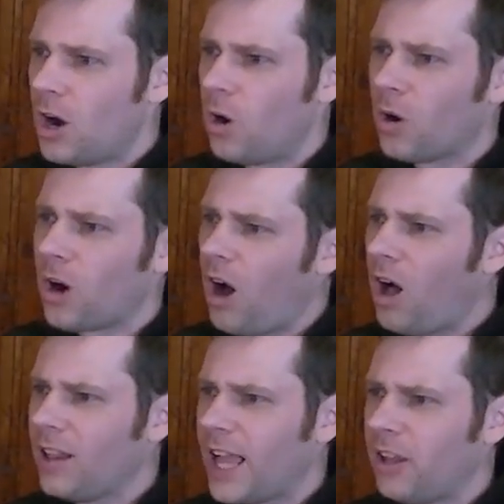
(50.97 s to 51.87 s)
o'er
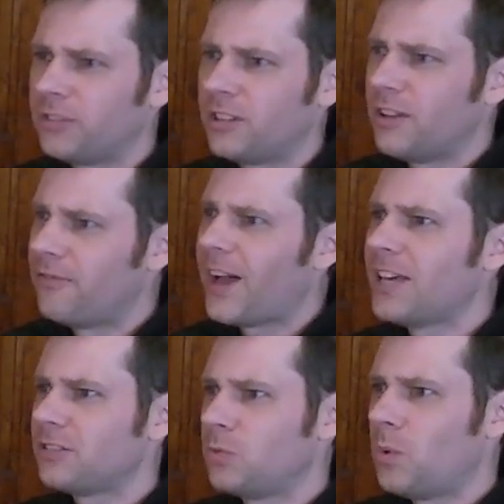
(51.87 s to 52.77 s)
all else in the
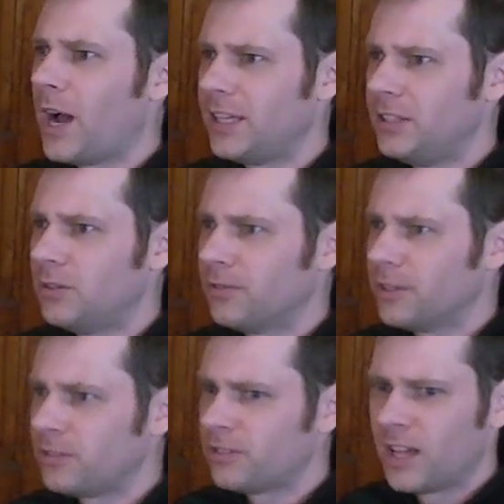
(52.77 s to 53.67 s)
vast wide
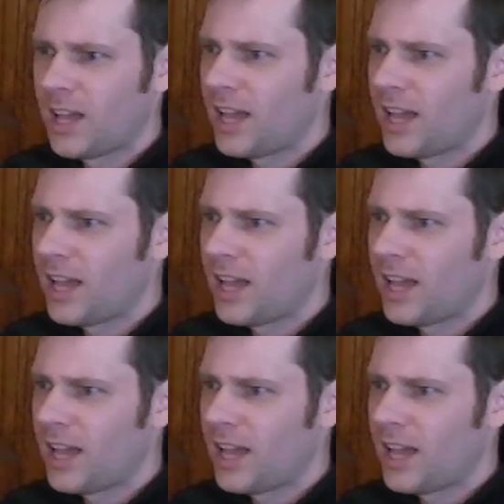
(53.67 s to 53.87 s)
universe.